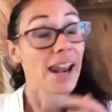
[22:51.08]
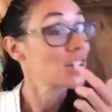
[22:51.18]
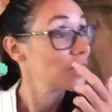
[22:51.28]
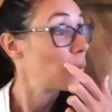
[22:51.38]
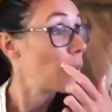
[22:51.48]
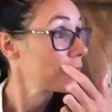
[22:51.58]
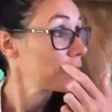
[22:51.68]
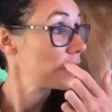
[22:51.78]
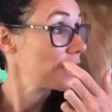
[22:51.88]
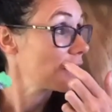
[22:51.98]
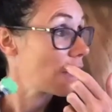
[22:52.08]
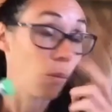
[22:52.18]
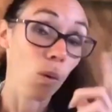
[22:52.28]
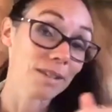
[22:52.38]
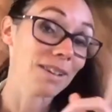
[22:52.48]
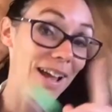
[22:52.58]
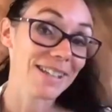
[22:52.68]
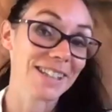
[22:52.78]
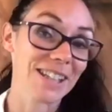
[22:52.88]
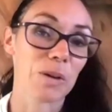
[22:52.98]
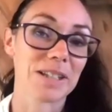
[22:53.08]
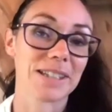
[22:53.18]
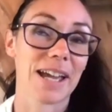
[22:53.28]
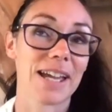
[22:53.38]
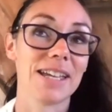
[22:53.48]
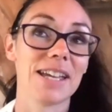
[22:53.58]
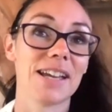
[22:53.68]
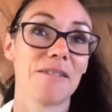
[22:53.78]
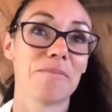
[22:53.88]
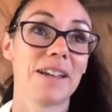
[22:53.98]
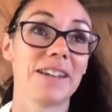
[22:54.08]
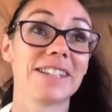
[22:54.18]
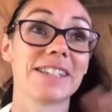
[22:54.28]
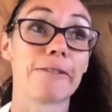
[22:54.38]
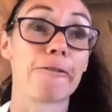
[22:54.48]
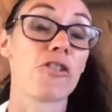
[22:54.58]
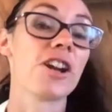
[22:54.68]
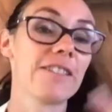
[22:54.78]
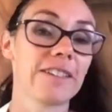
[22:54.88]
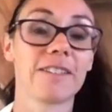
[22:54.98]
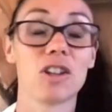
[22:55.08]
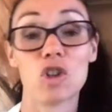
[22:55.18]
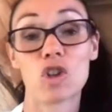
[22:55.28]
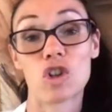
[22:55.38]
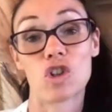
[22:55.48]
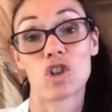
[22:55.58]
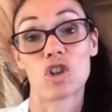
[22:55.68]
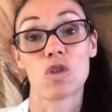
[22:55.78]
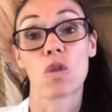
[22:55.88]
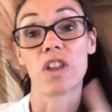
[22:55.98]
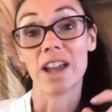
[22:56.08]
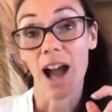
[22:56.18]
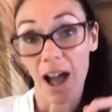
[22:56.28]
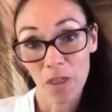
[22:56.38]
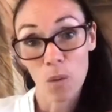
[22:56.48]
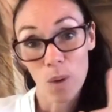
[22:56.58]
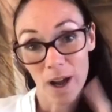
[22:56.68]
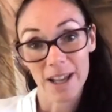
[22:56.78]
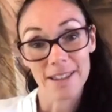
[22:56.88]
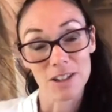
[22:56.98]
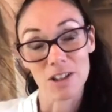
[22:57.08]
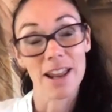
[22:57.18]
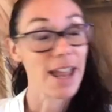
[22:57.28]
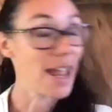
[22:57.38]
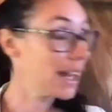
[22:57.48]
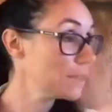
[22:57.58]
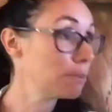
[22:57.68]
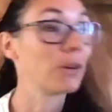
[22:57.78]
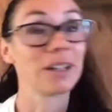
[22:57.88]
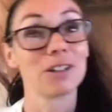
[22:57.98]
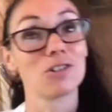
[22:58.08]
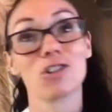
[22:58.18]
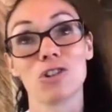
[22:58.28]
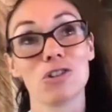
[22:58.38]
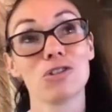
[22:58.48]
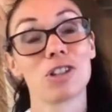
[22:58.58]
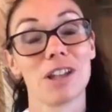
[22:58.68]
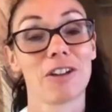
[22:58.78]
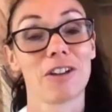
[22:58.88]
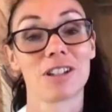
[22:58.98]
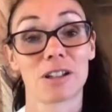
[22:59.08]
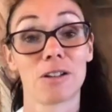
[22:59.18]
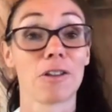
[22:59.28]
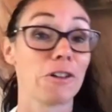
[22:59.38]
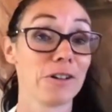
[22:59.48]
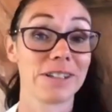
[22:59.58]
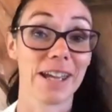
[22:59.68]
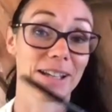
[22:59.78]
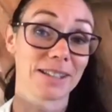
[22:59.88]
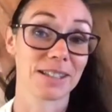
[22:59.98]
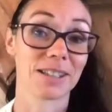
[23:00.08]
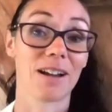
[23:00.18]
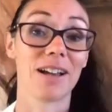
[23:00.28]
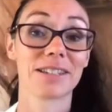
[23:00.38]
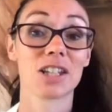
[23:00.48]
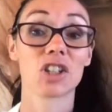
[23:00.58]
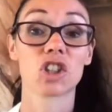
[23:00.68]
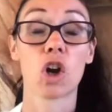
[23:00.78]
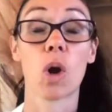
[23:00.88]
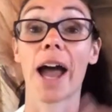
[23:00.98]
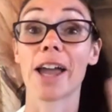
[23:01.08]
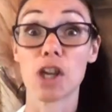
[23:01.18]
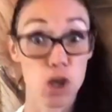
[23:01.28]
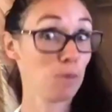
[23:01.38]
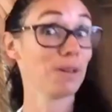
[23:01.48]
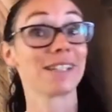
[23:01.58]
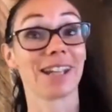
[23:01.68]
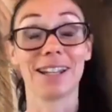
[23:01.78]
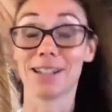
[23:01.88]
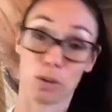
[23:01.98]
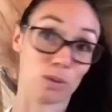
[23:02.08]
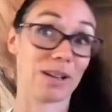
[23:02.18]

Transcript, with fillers: actually, one thing, one last thing I want to say, um, and this is a free thing that you can do. The other way that anybody can do to increase klotho is to exercise. So, our humans day, this was